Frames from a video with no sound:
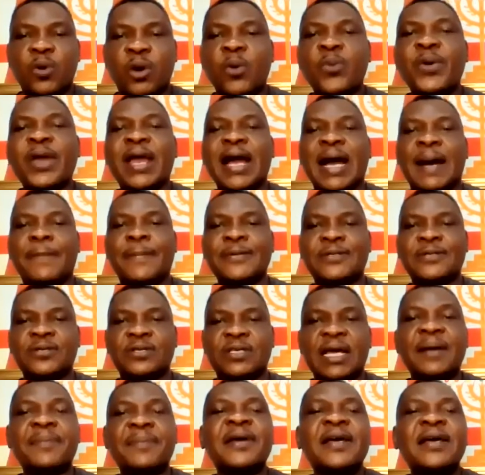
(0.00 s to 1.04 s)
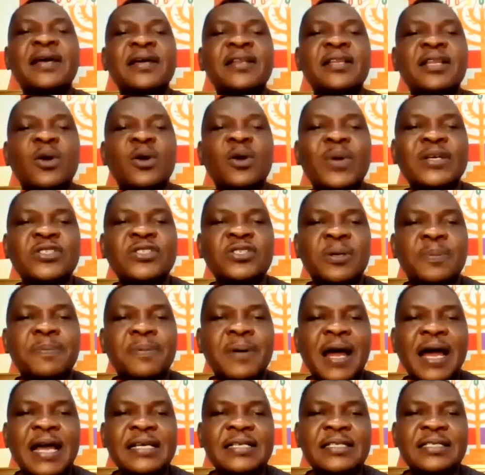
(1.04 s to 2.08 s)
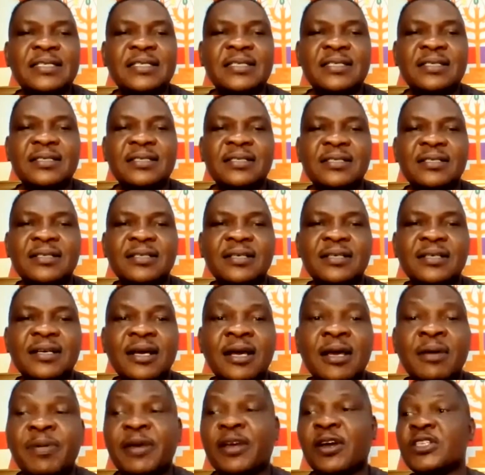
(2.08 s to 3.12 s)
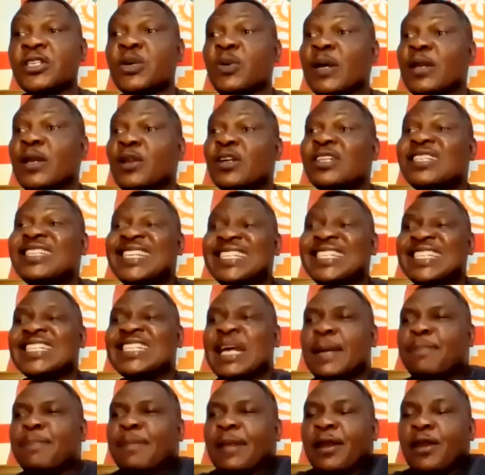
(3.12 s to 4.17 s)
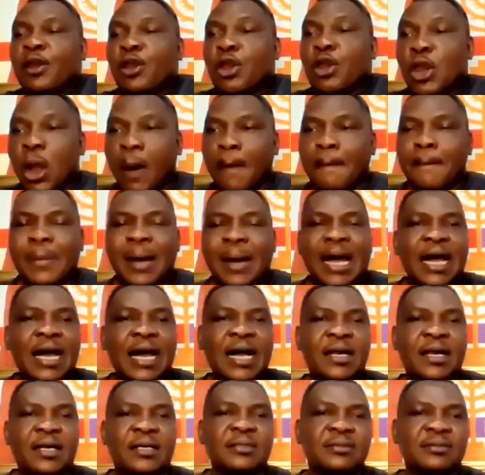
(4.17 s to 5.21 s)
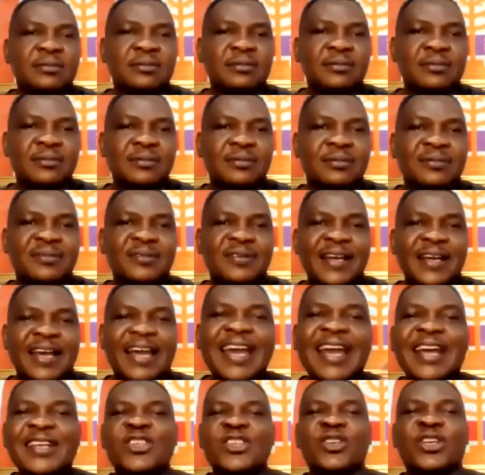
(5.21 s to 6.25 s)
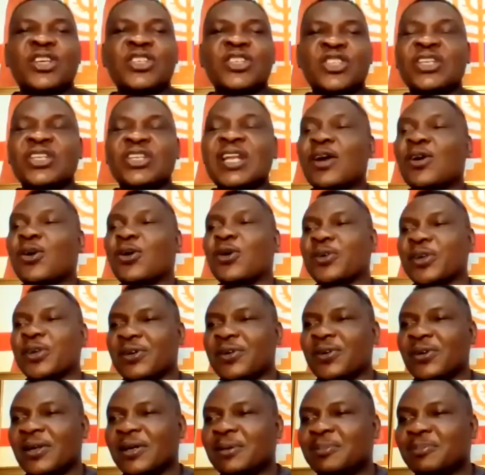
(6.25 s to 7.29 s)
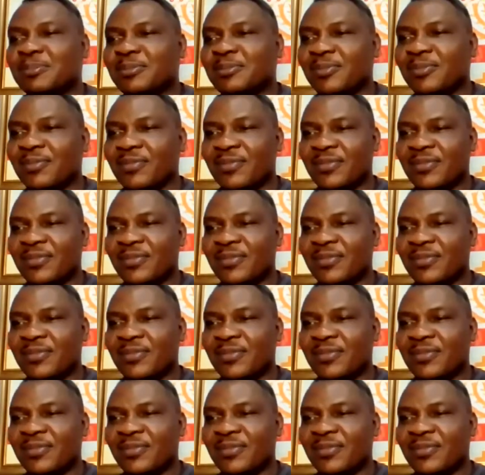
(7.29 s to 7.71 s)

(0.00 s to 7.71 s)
What will happen to them? They were surprised because they were not teaching them the normal educational curriculum.